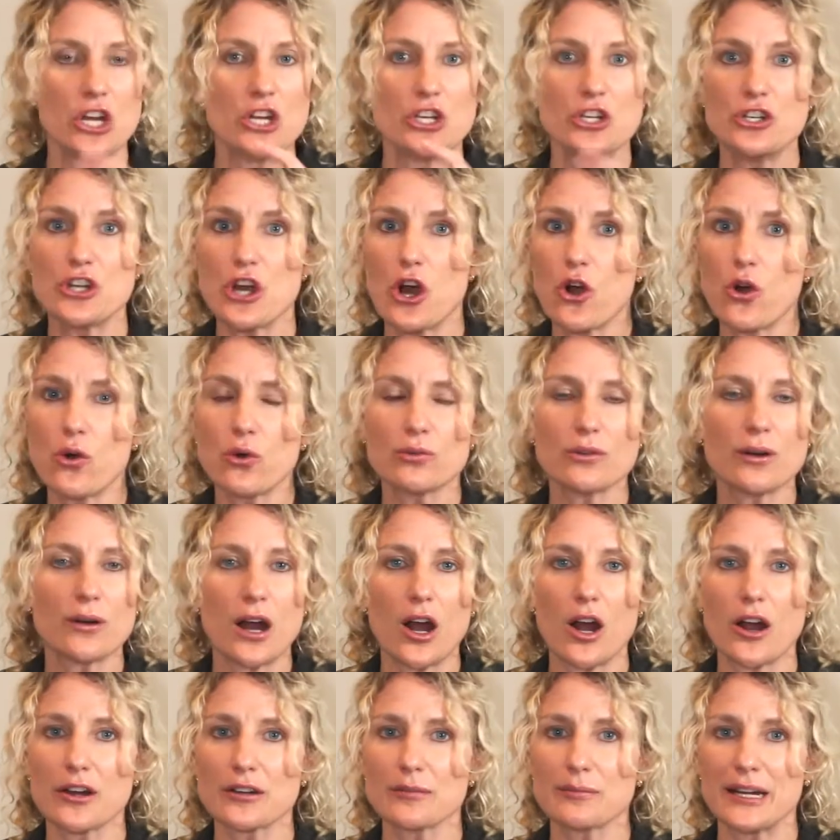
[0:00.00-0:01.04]
No
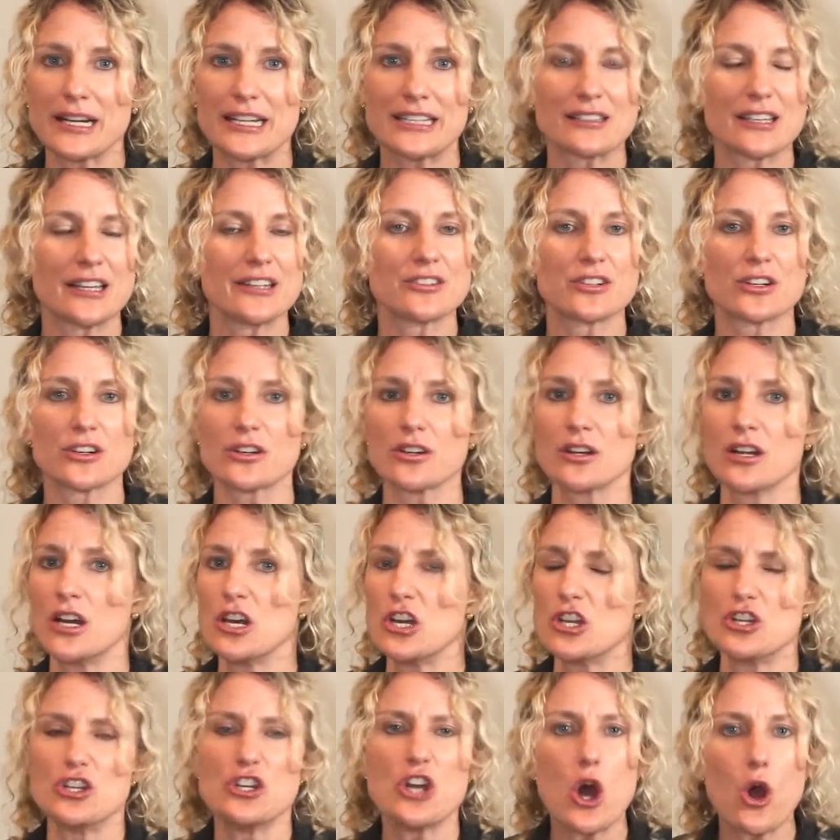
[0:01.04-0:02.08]
hard money lender,
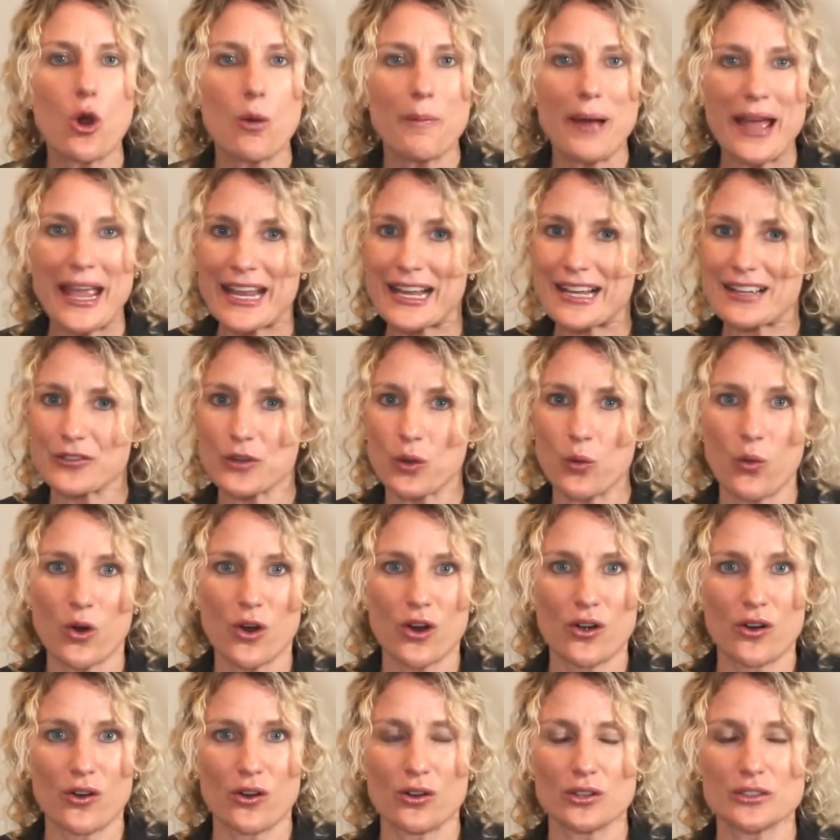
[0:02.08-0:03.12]
no bank in the
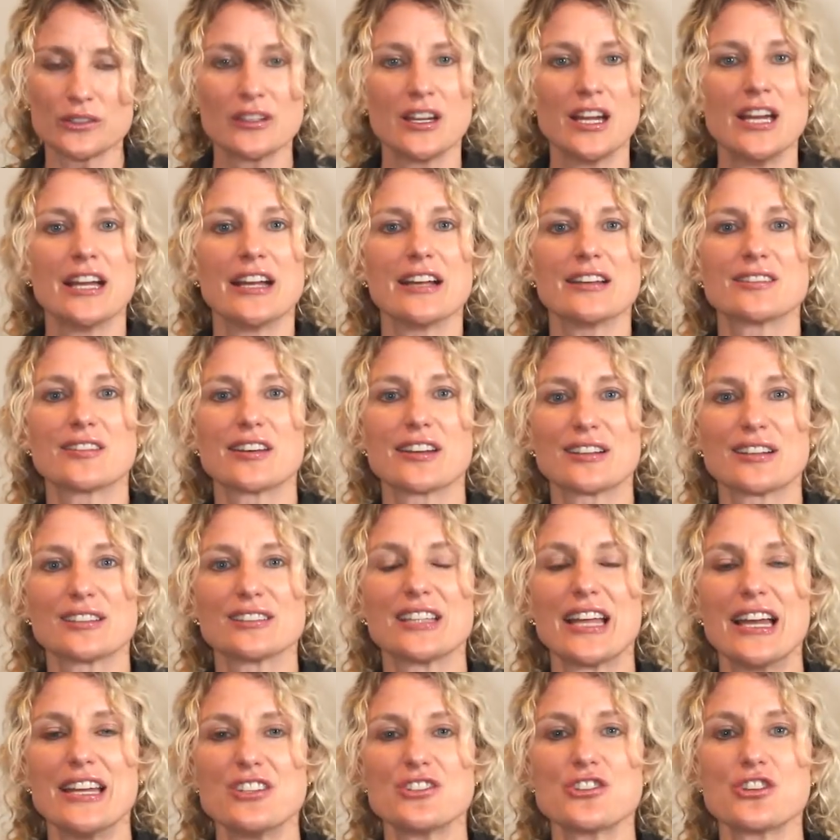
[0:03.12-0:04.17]
world is gonna
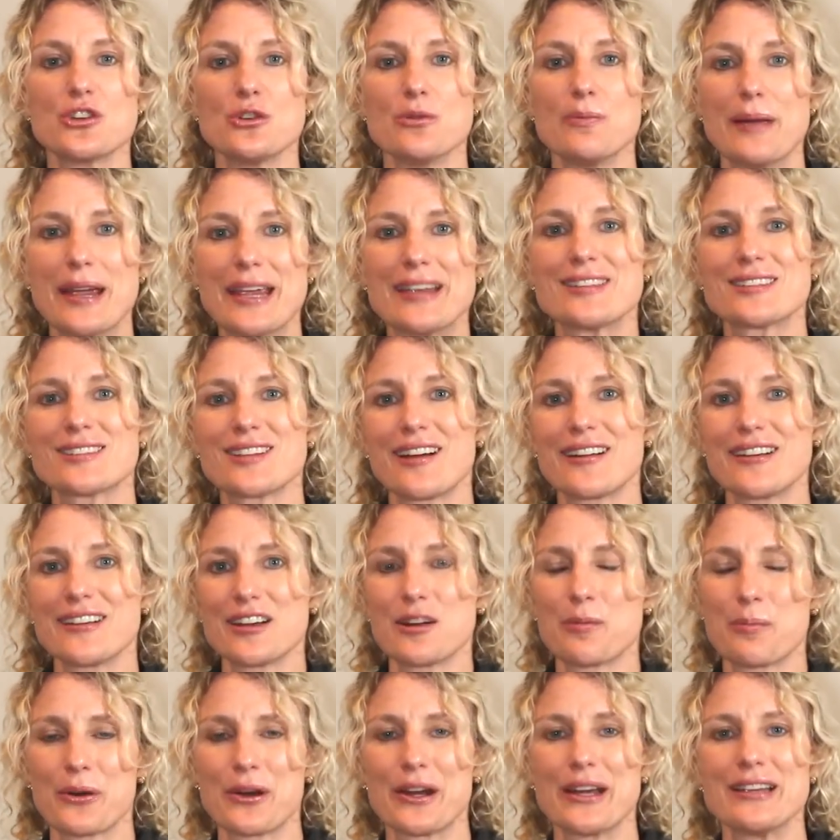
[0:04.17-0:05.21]
lend you based on an
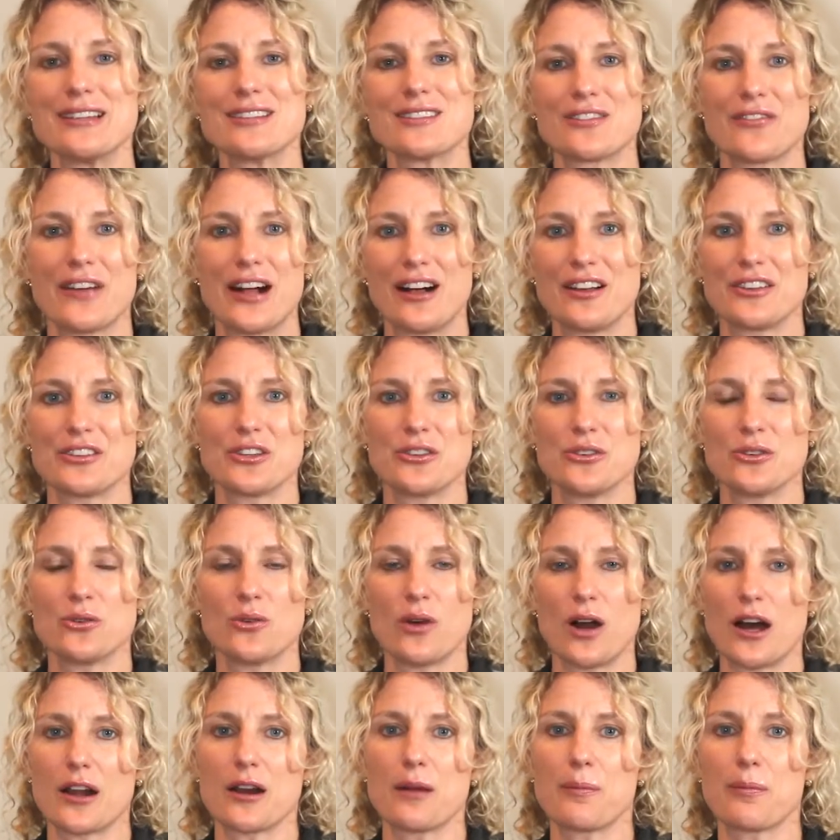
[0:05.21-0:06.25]
appraised value
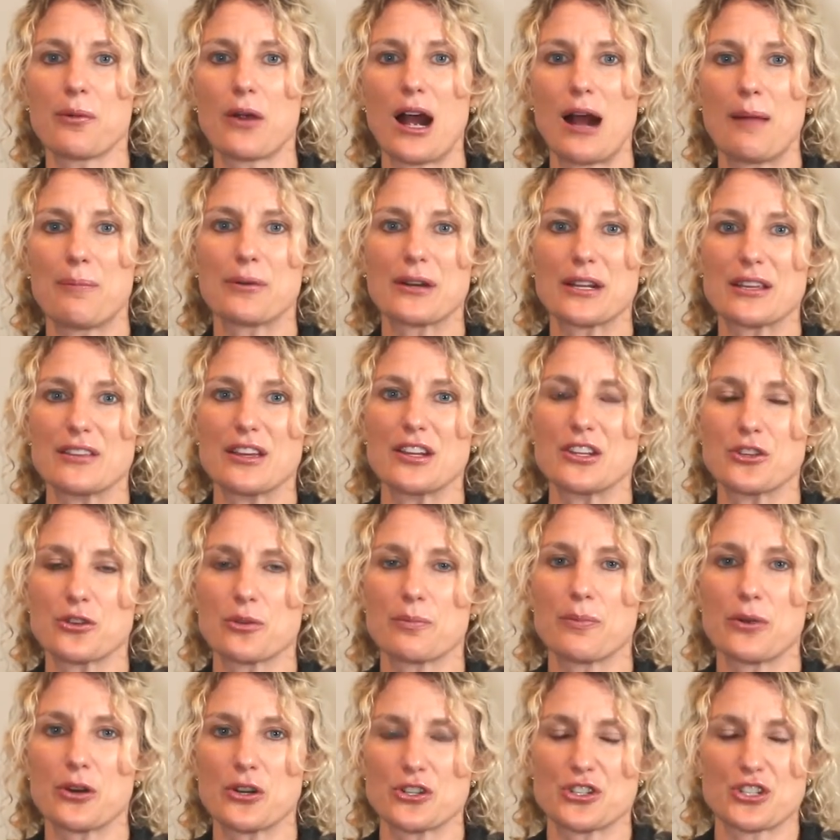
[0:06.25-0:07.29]
on a property that you're
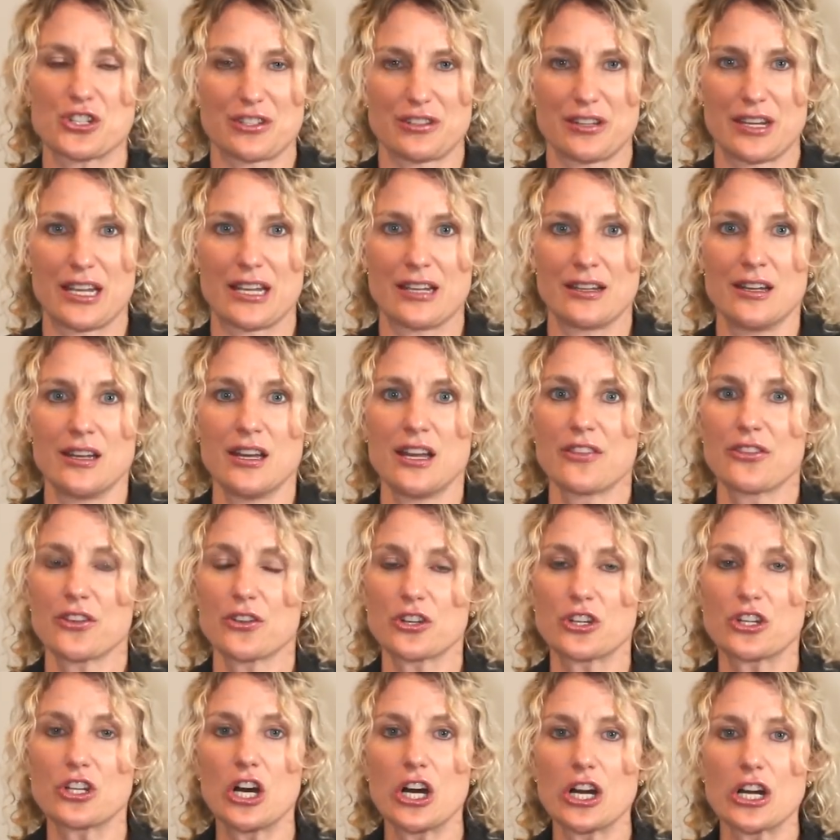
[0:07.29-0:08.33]
purchasing. They're
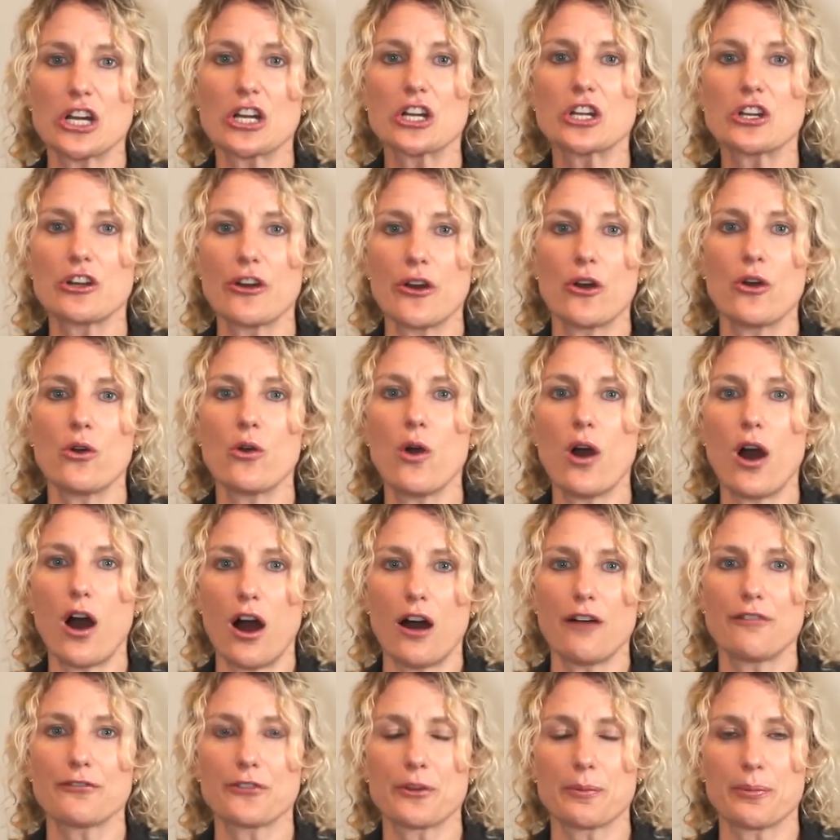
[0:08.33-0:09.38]
gonna go
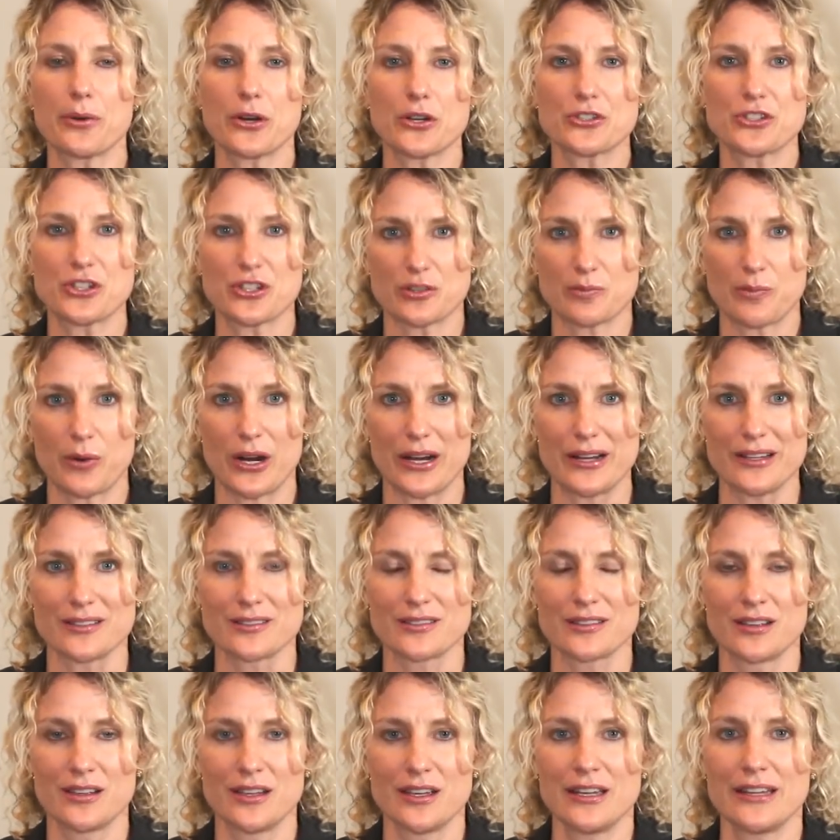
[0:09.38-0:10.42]
off the purchase price.